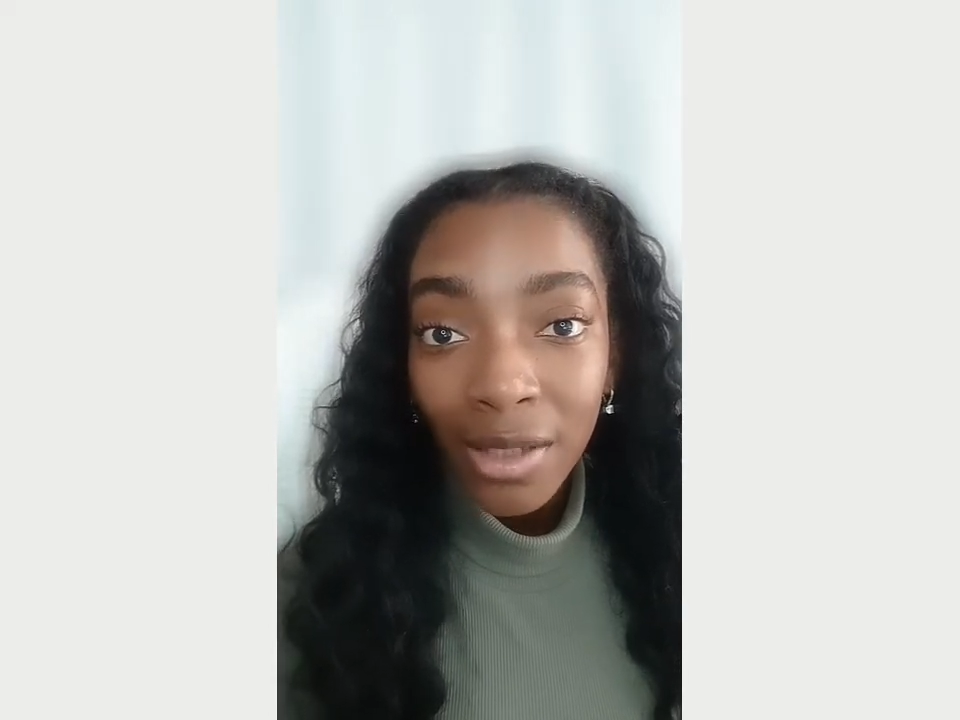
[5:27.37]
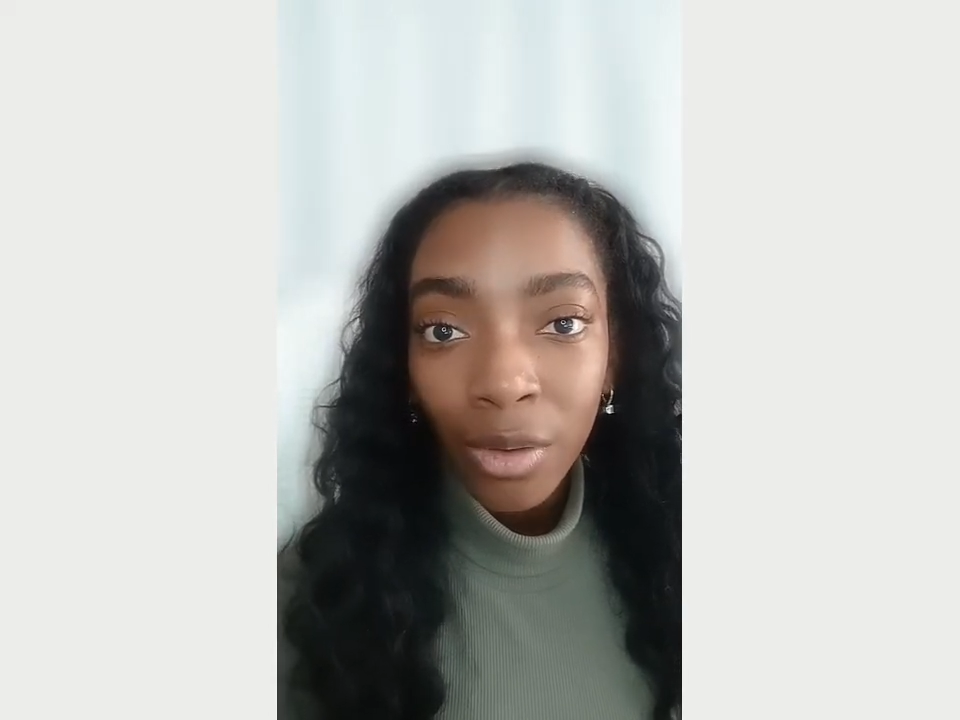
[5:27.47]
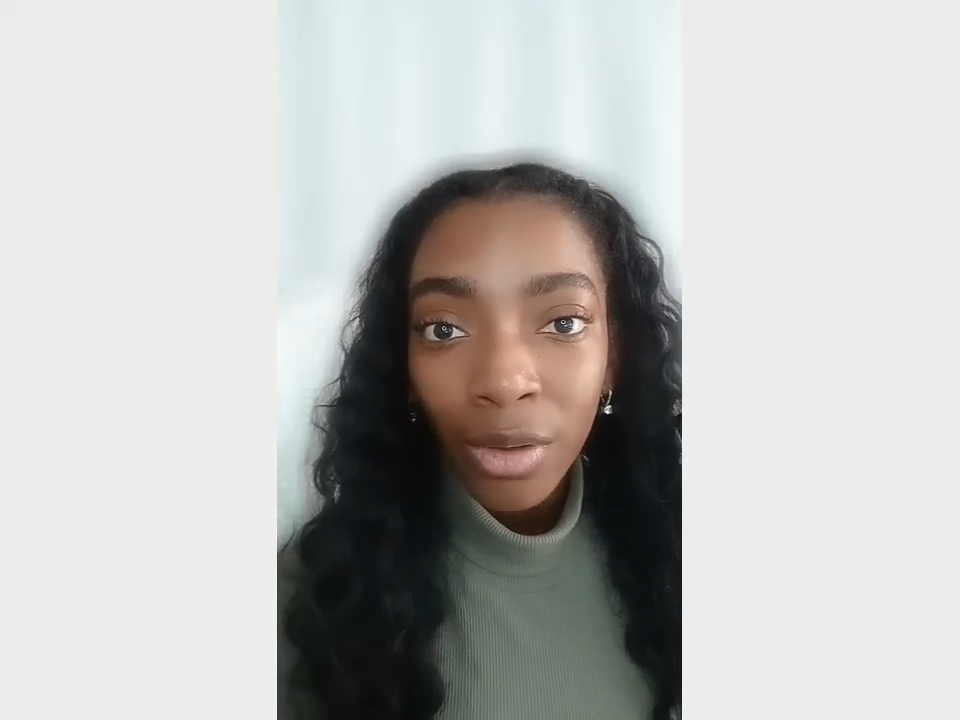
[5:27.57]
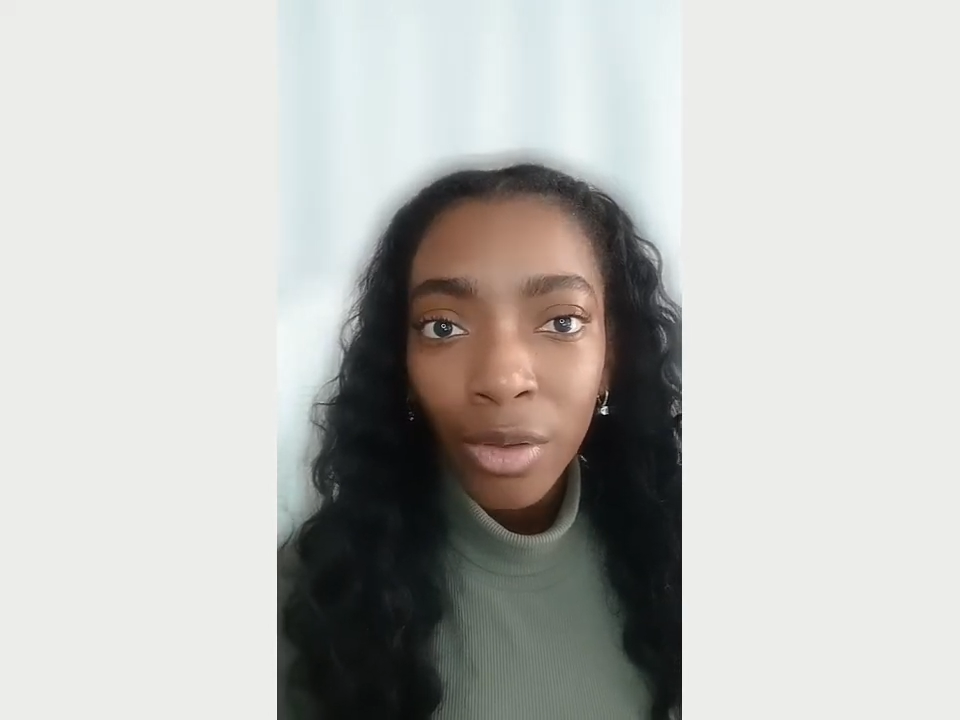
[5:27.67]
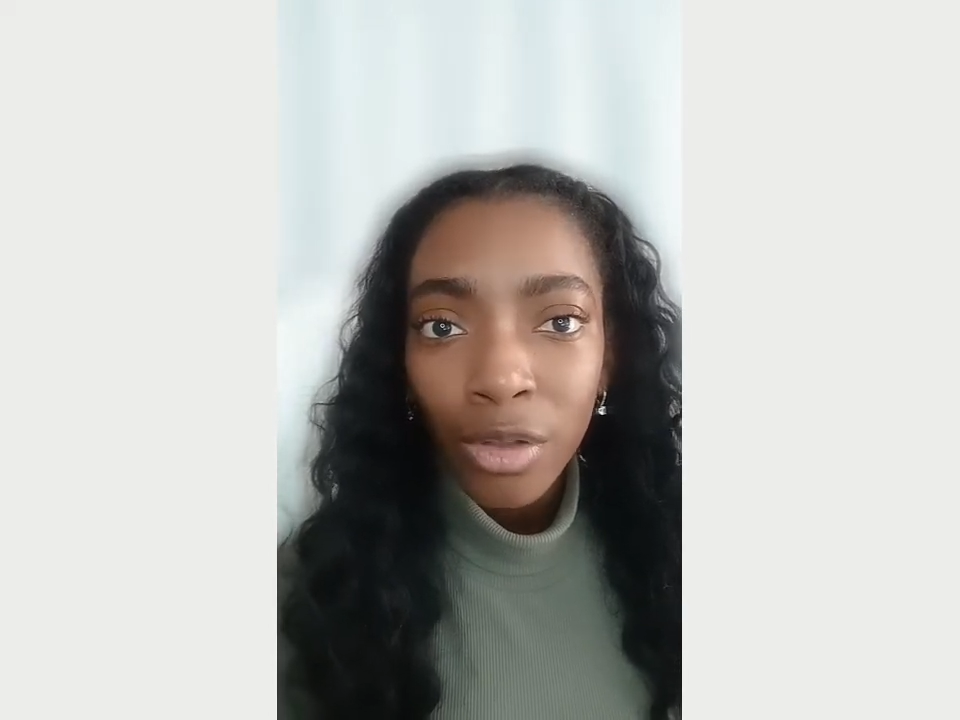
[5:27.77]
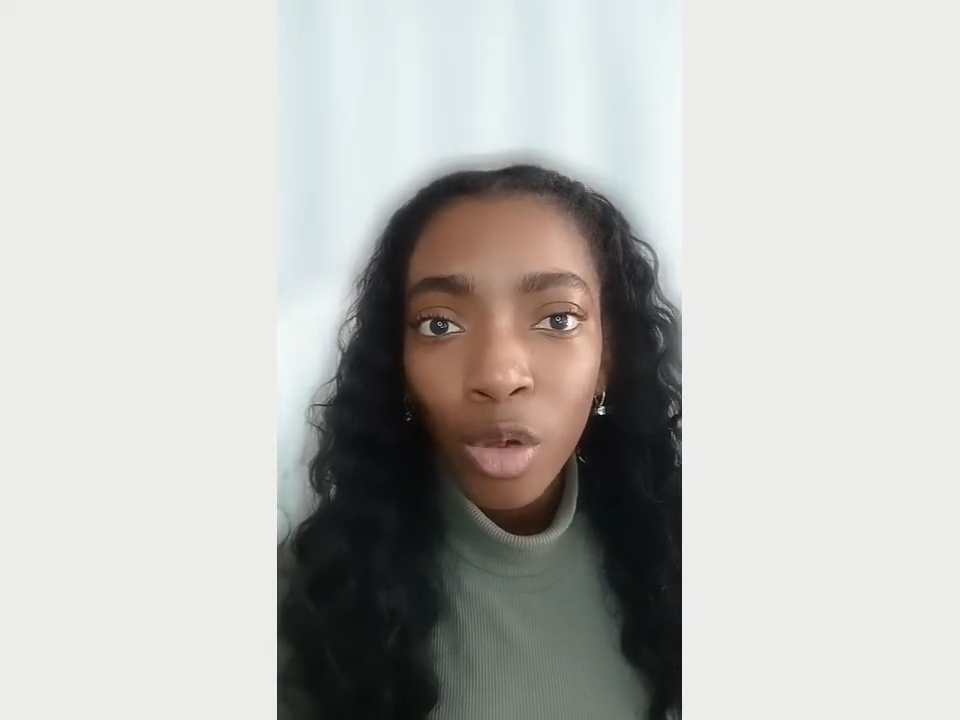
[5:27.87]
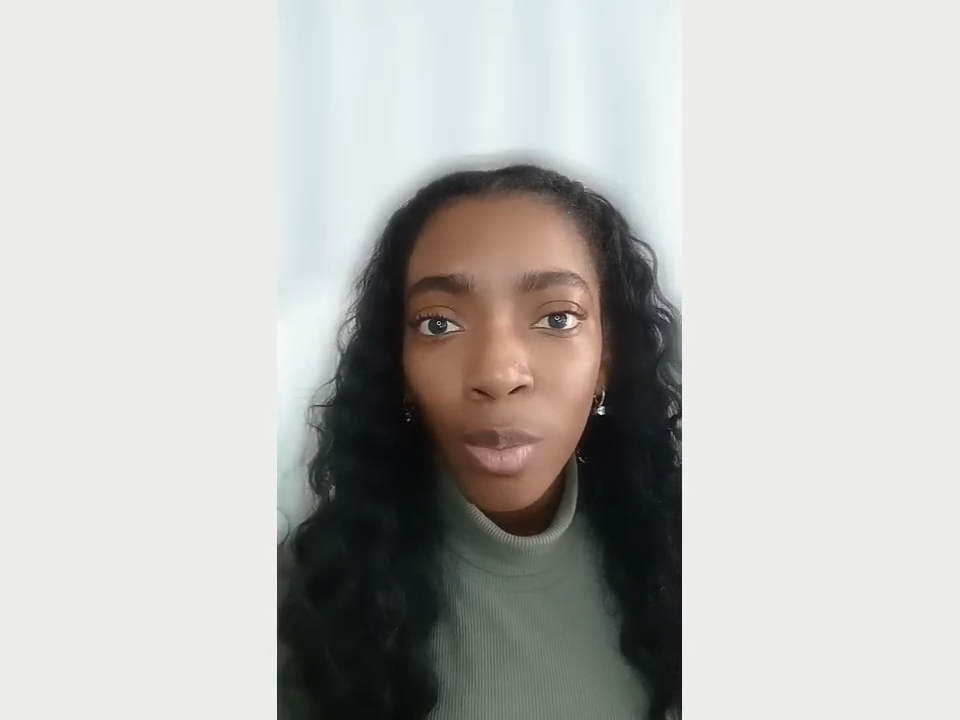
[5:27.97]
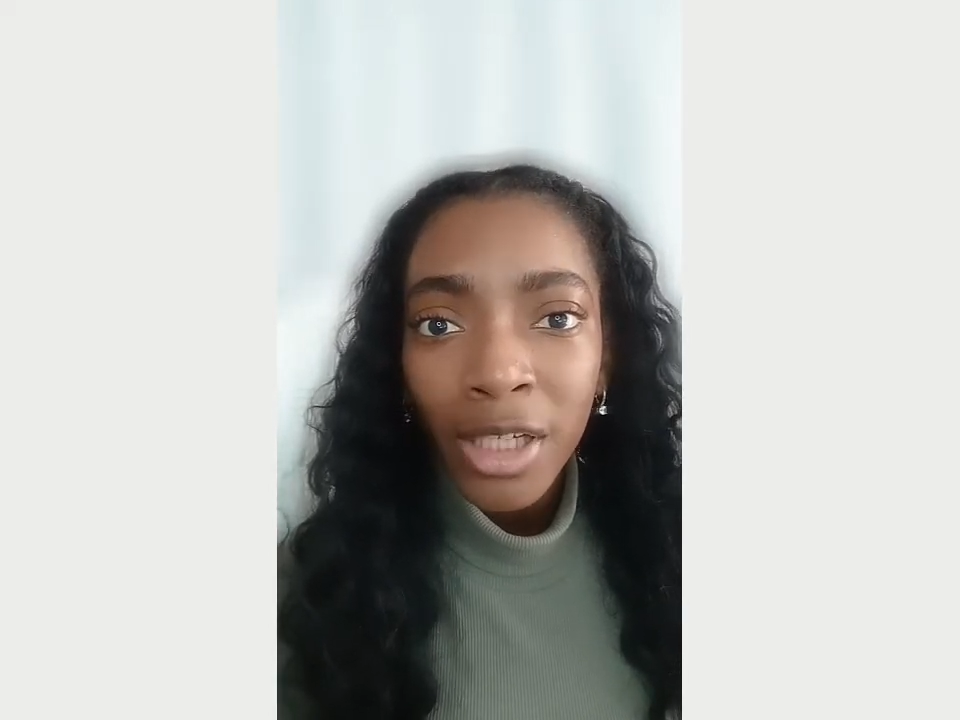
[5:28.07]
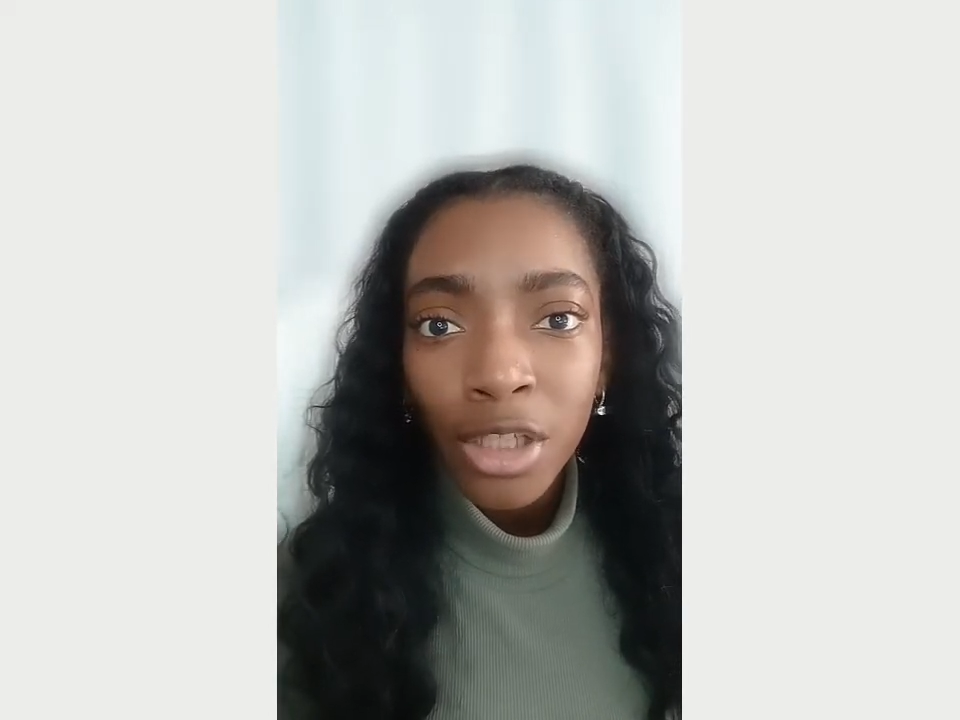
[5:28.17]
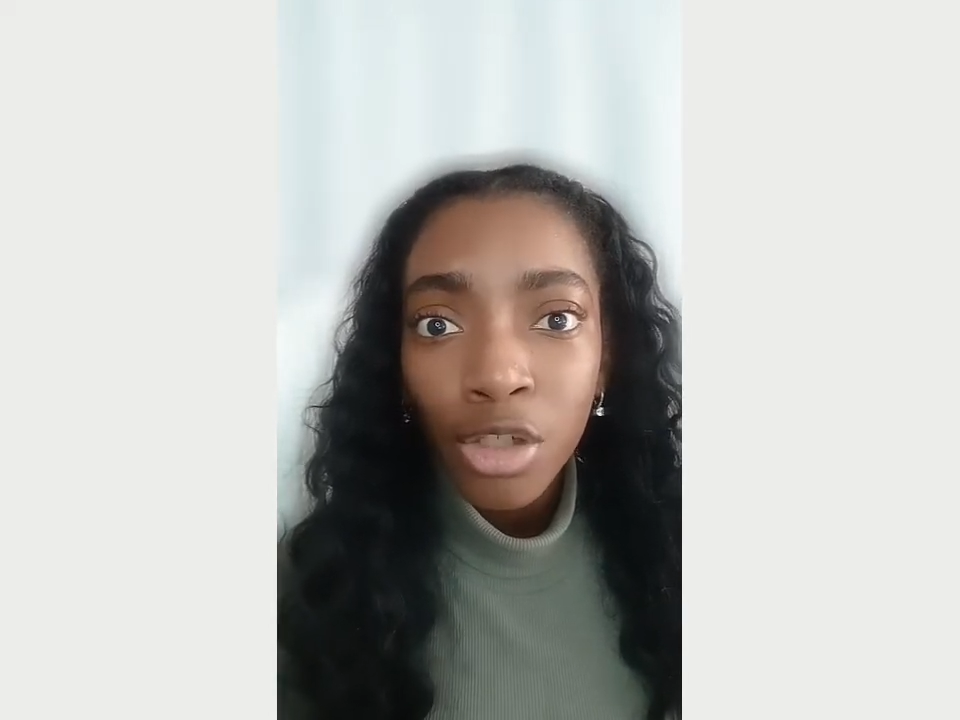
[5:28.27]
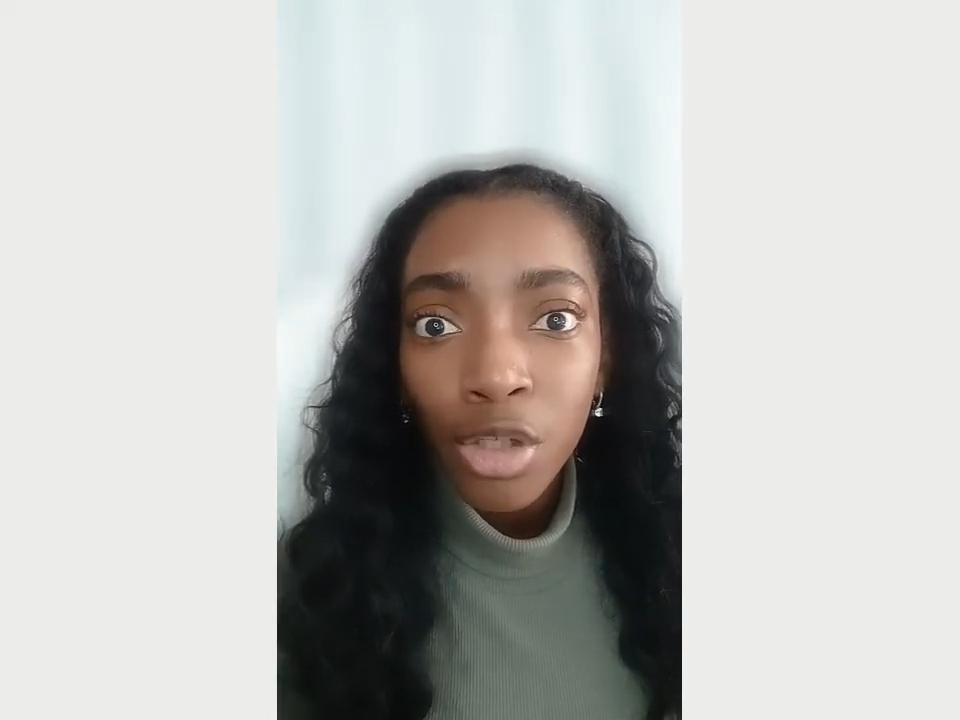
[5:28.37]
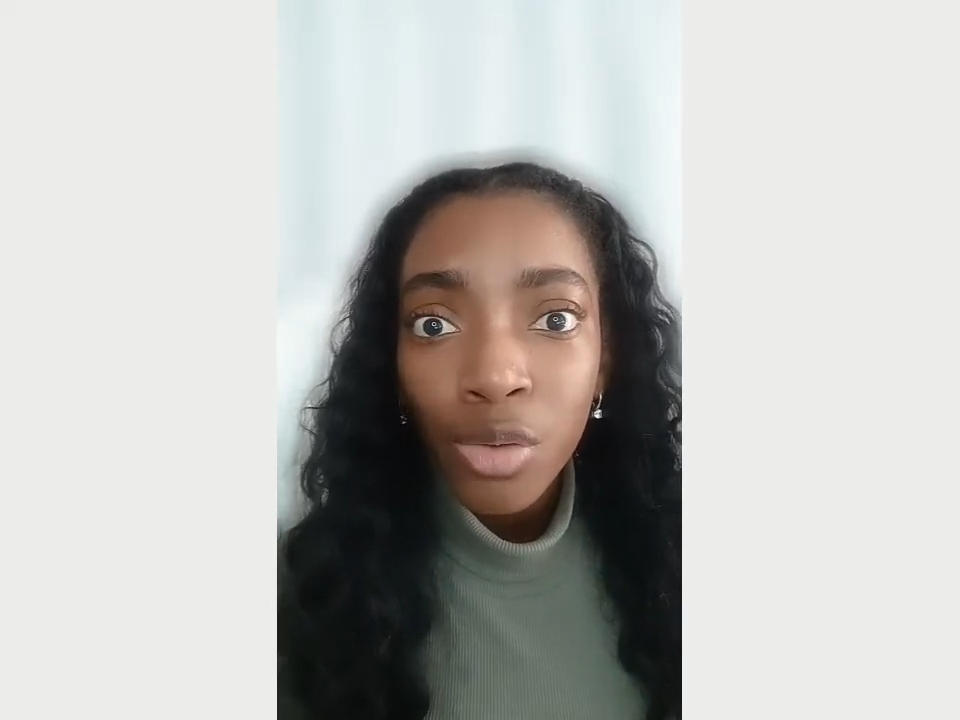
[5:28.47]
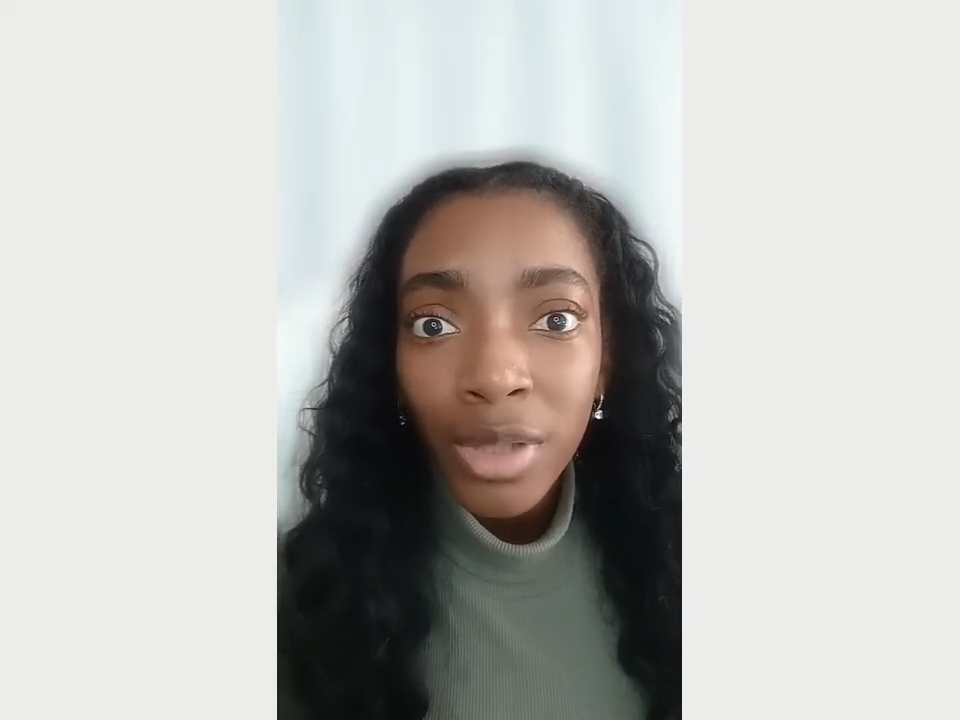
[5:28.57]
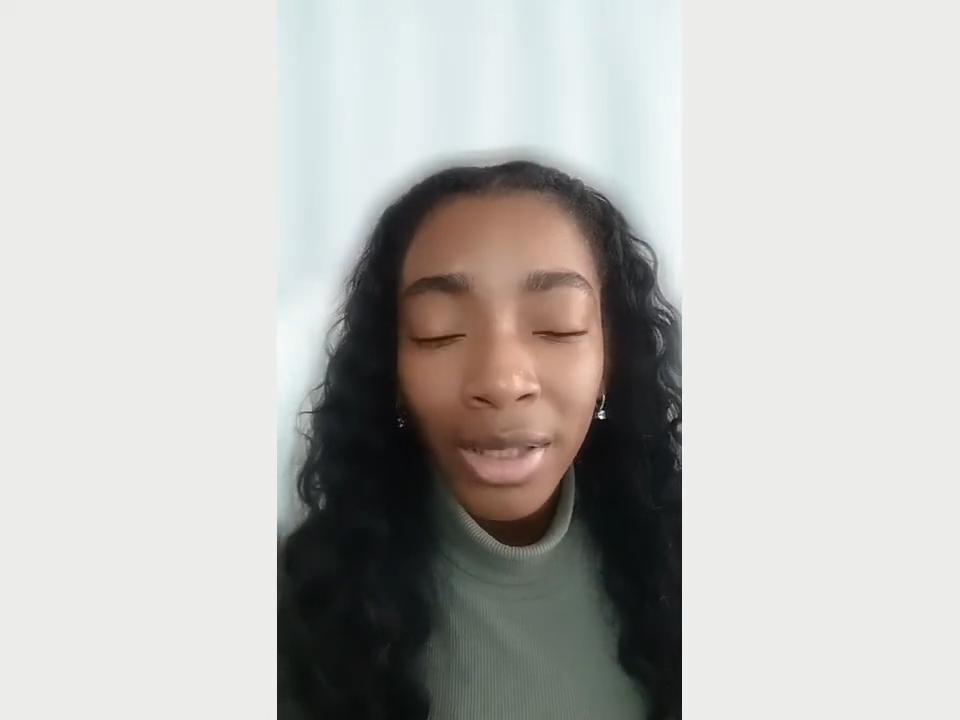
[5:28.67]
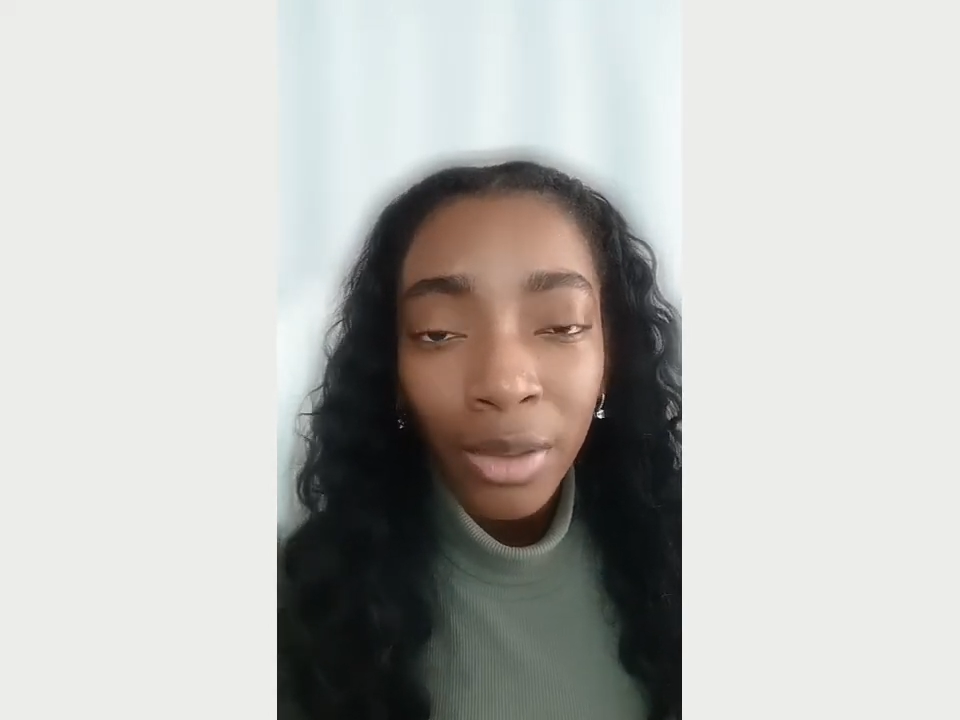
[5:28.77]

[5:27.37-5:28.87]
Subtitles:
or nobody knew that